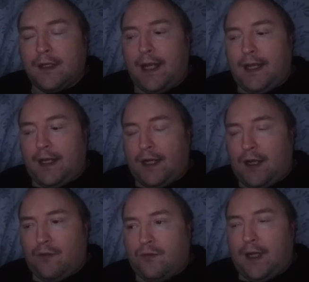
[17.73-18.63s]
Uh, you
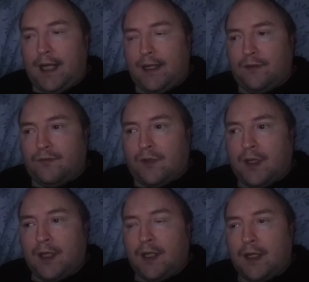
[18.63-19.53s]
know, uh,
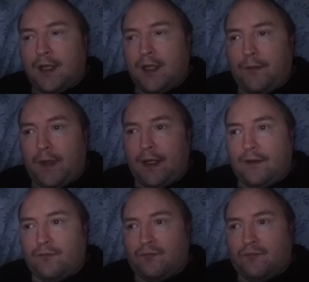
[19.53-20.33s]
I mean,